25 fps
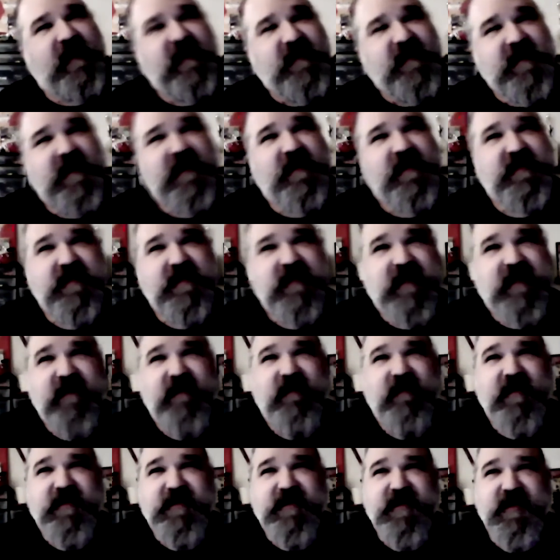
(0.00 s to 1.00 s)
does
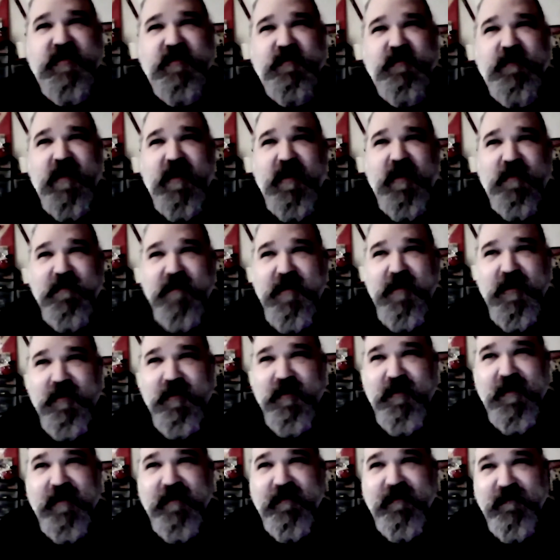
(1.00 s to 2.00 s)
leave us in the realm,
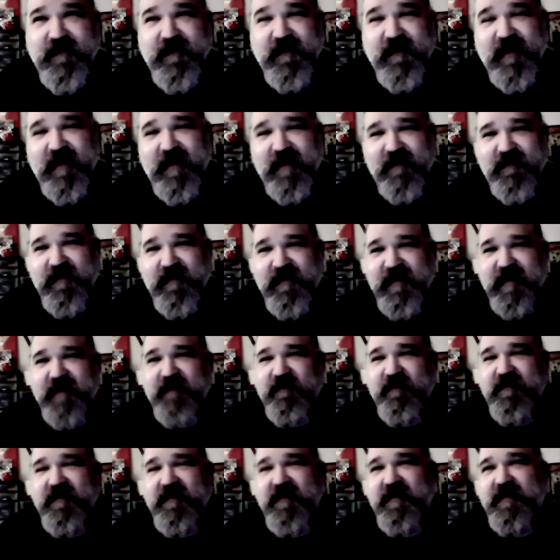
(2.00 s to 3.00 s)
though, of
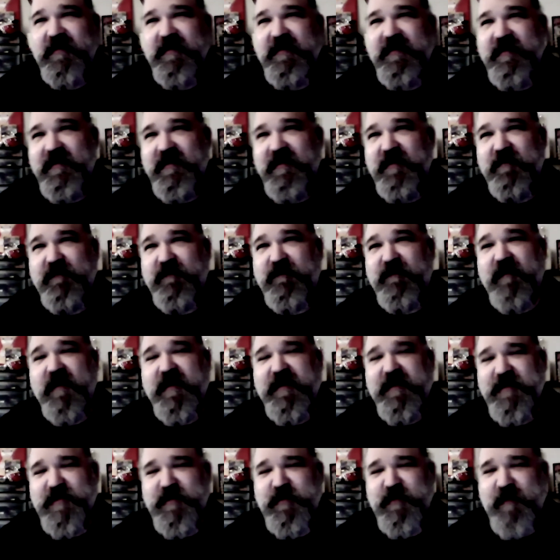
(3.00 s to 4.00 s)
the
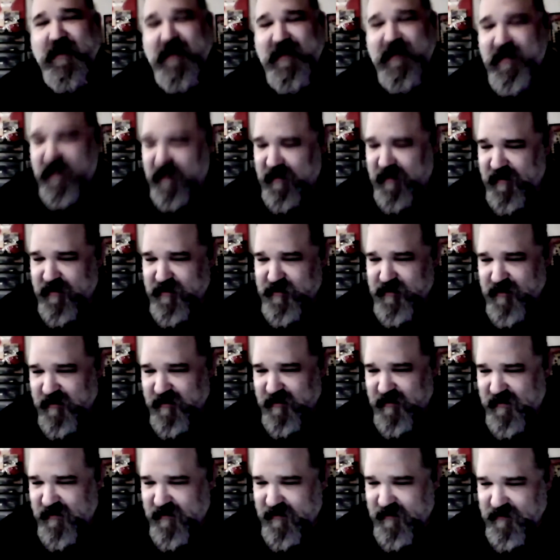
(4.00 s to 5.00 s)
fun
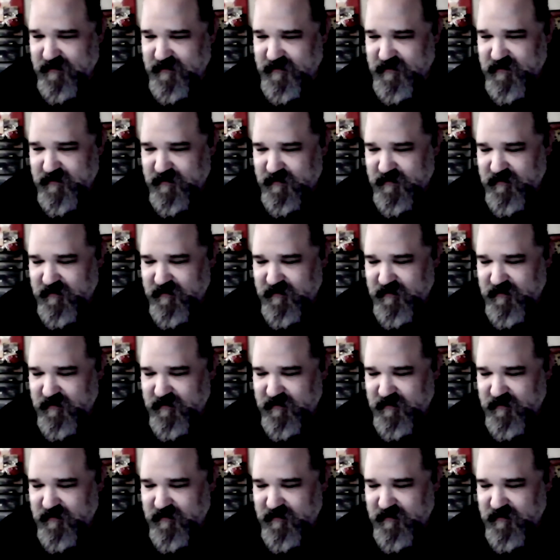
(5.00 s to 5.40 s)
speculation is